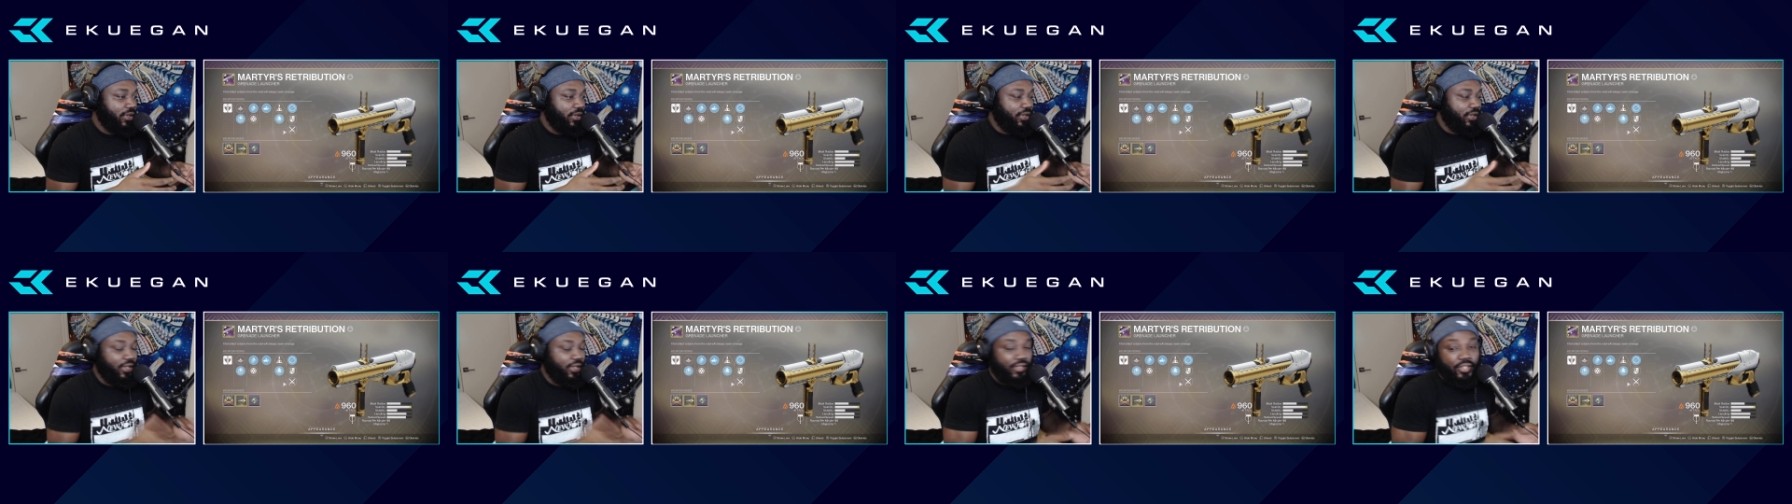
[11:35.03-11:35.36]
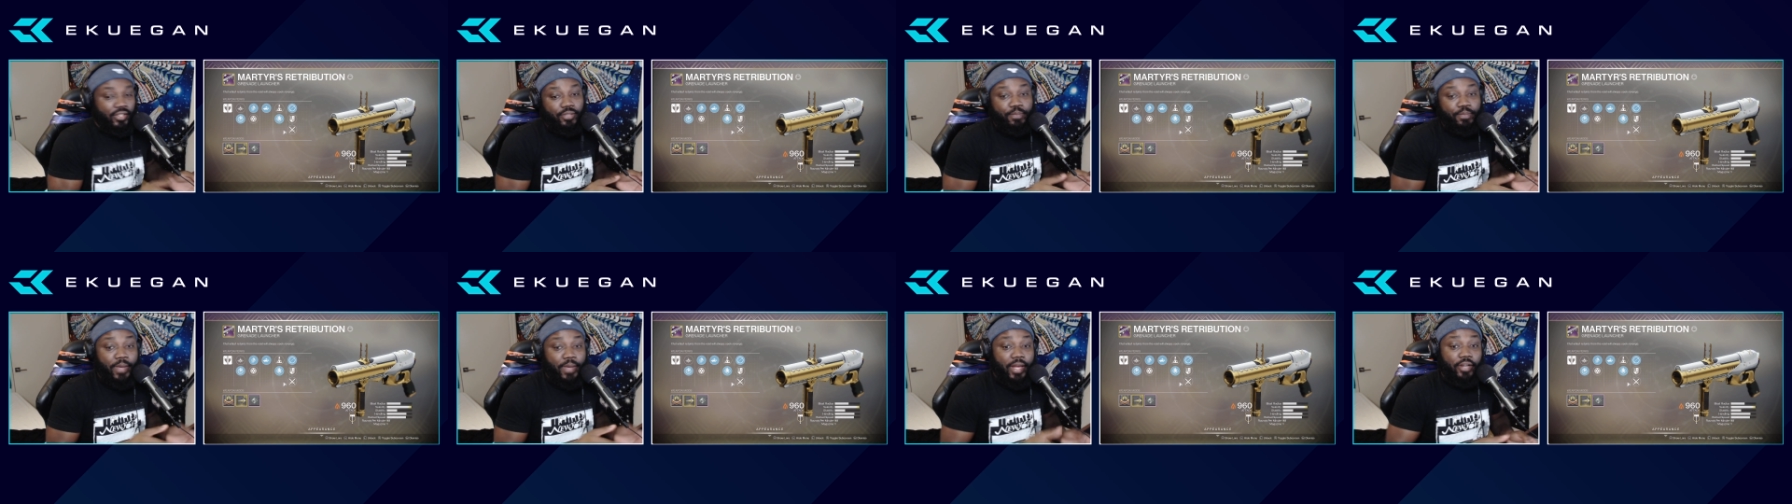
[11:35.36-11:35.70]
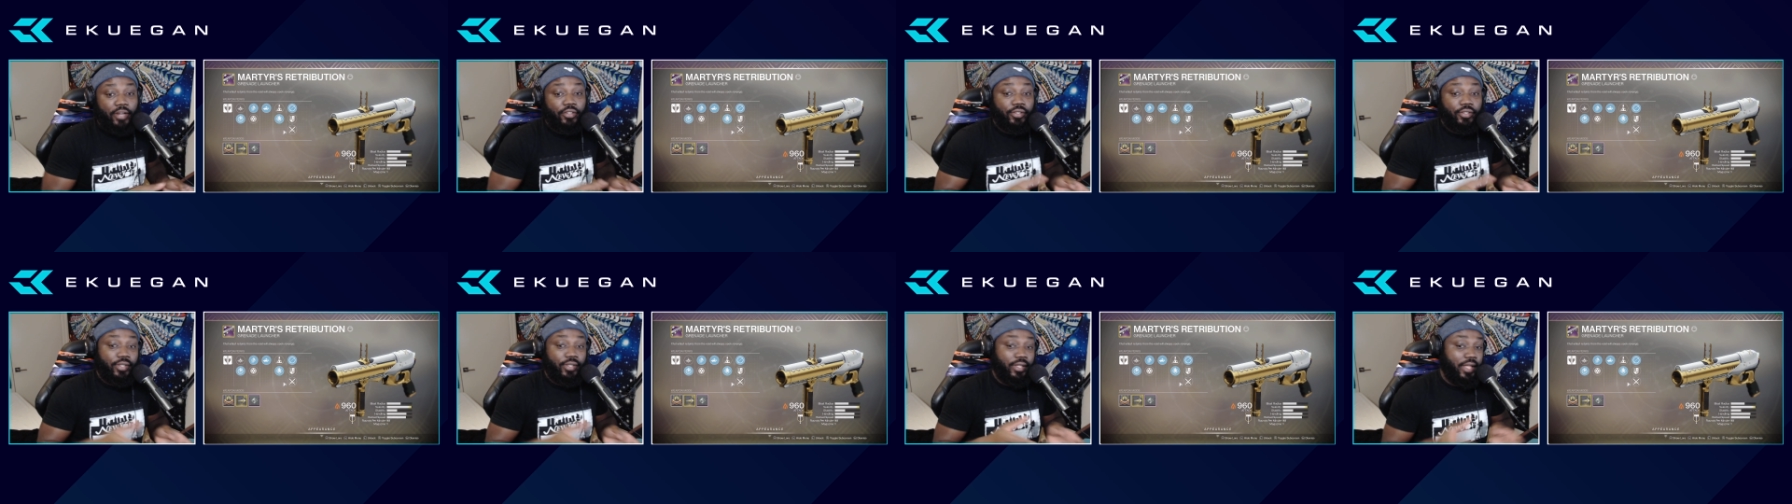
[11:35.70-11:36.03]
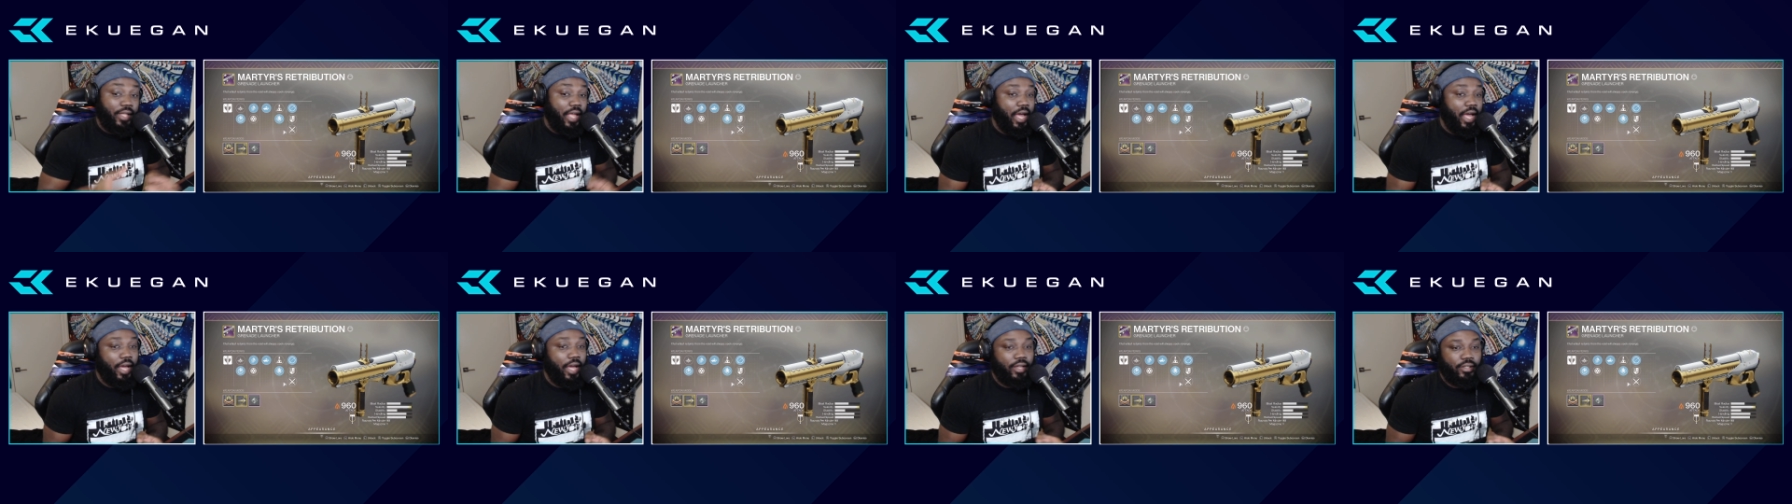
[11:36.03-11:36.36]
this is better than
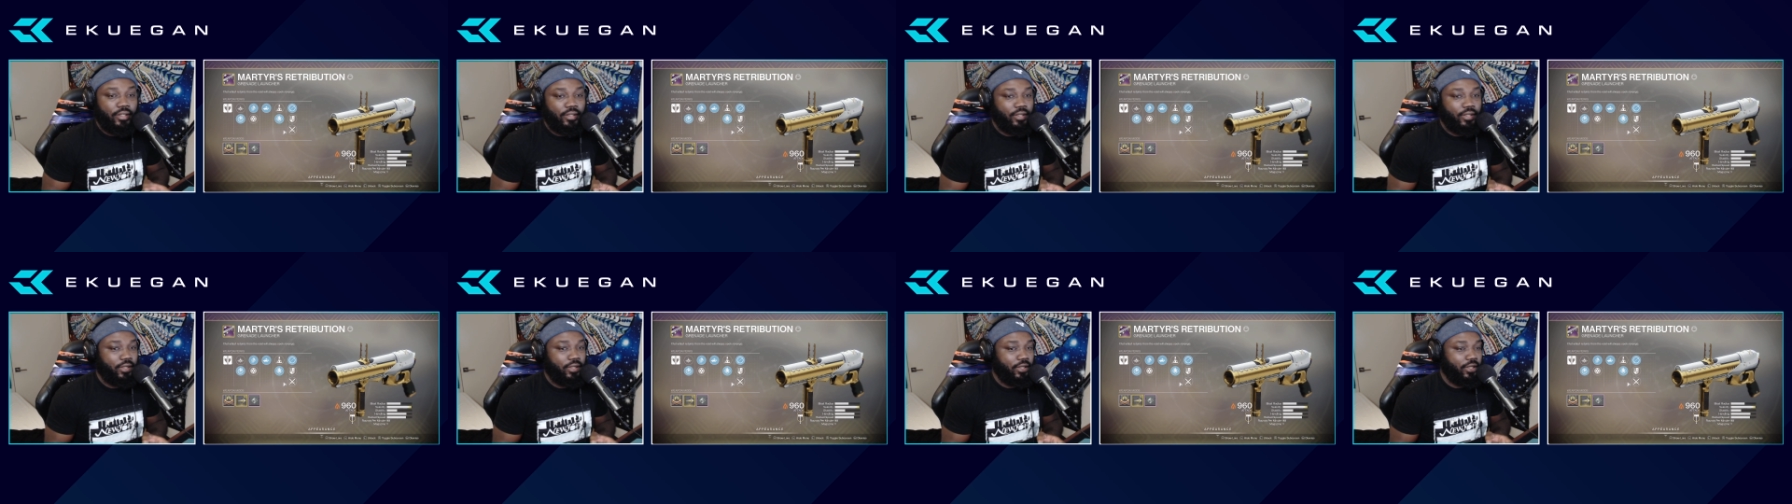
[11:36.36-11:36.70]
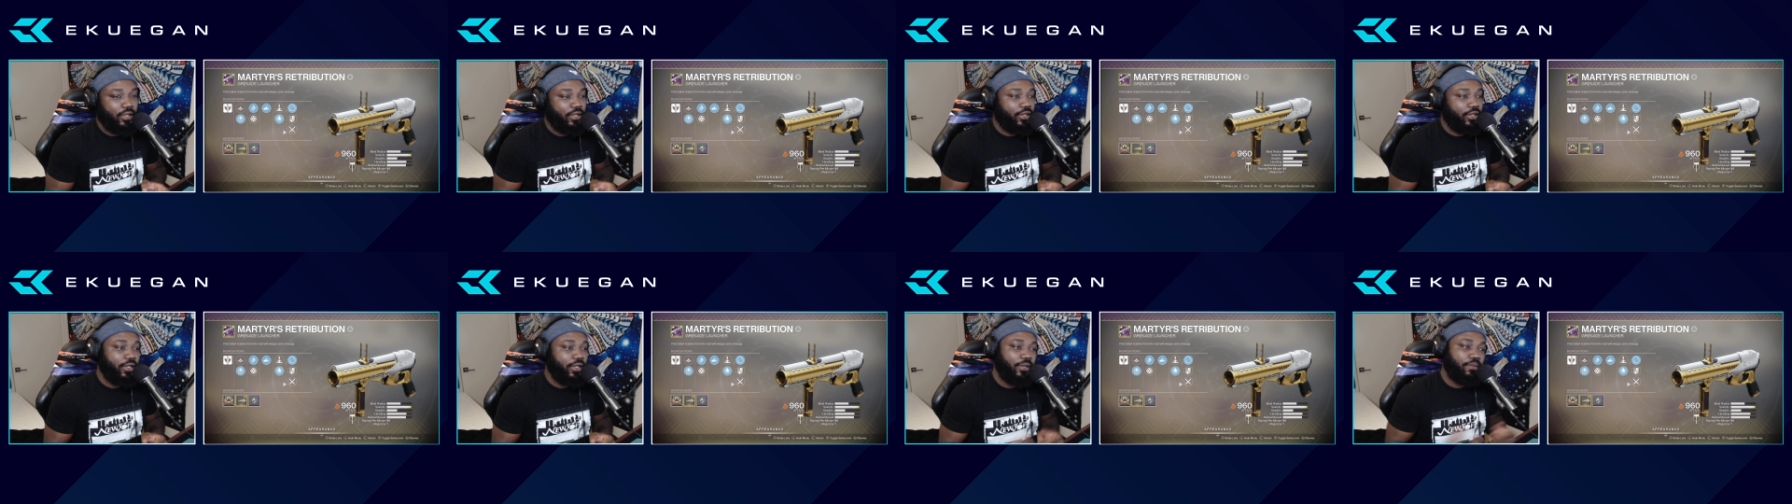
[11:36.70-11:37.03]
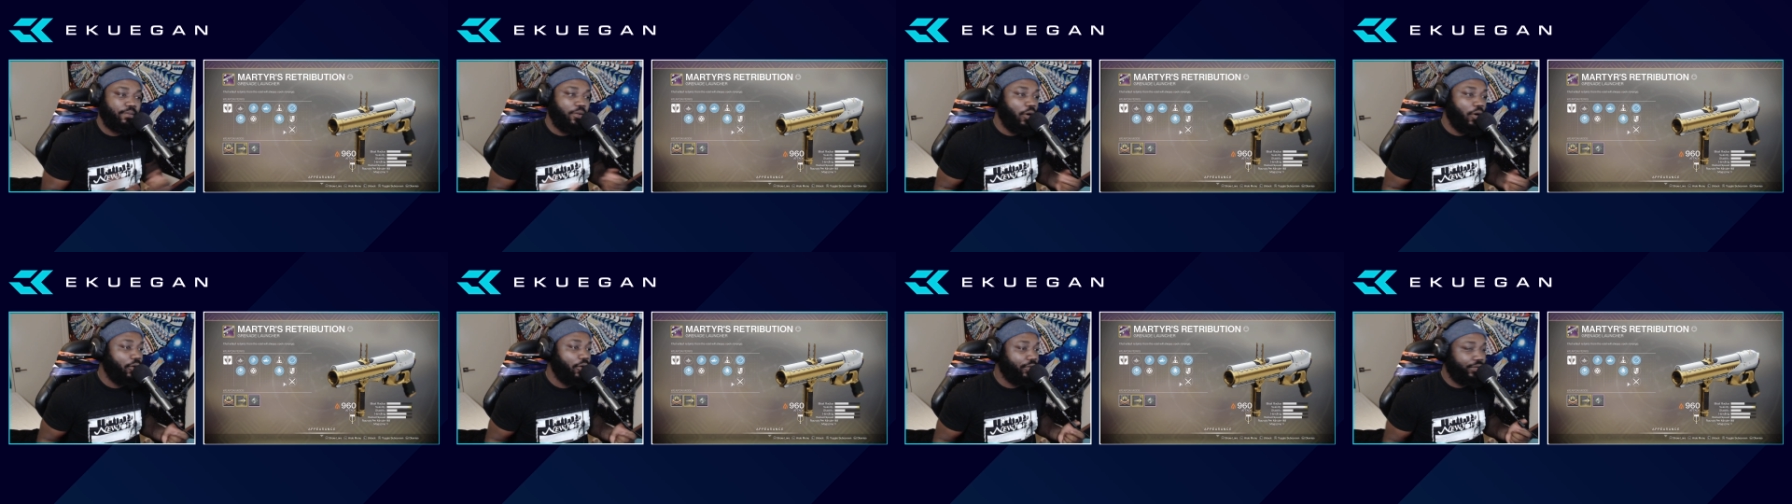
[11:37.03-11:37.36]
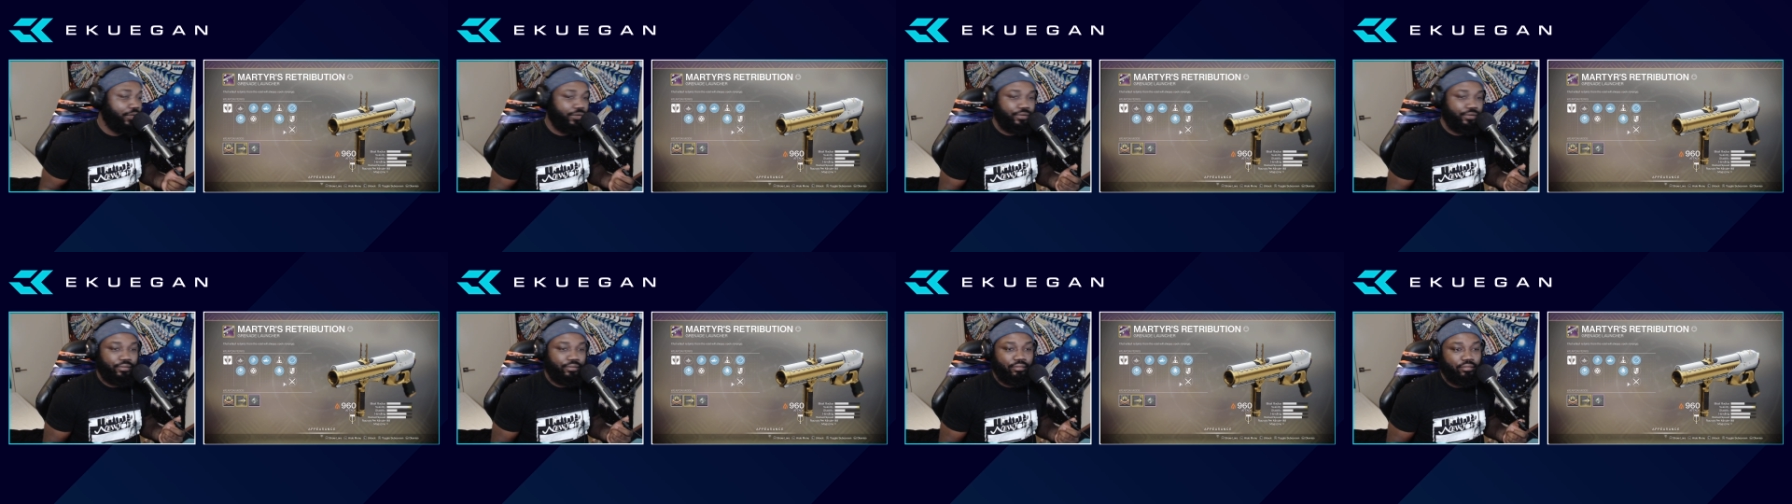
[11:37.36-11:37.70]
that. They're
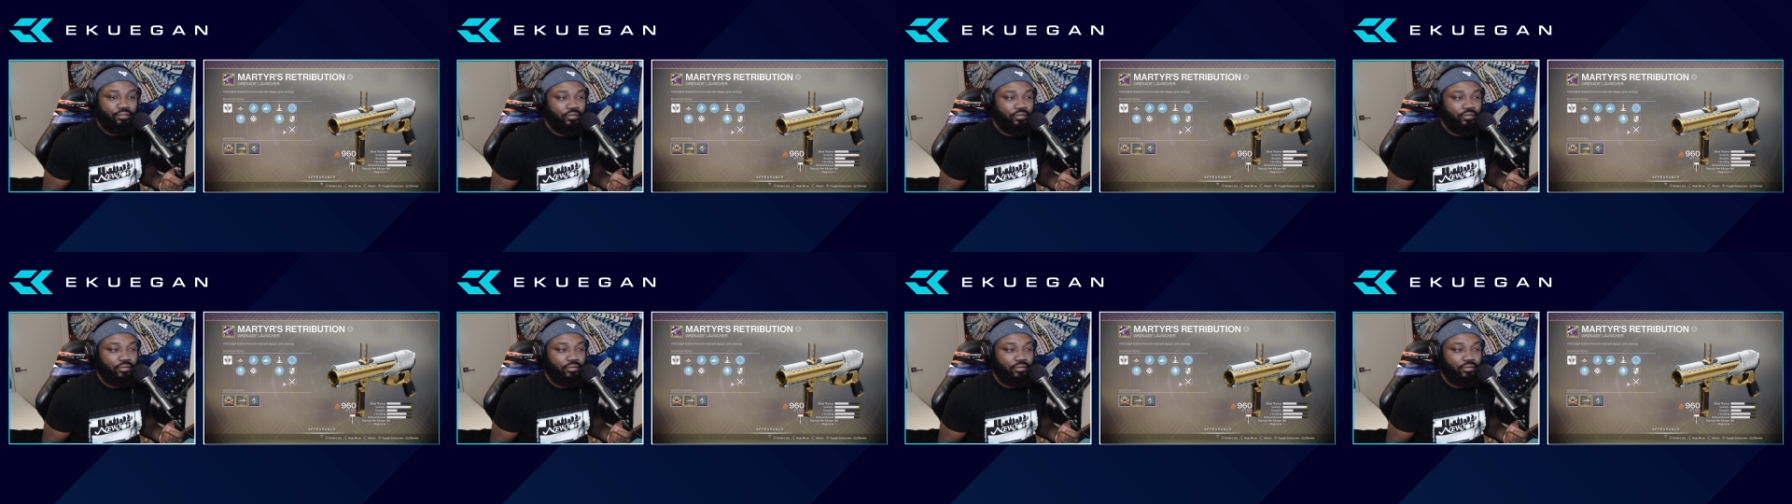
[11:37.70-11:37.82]
both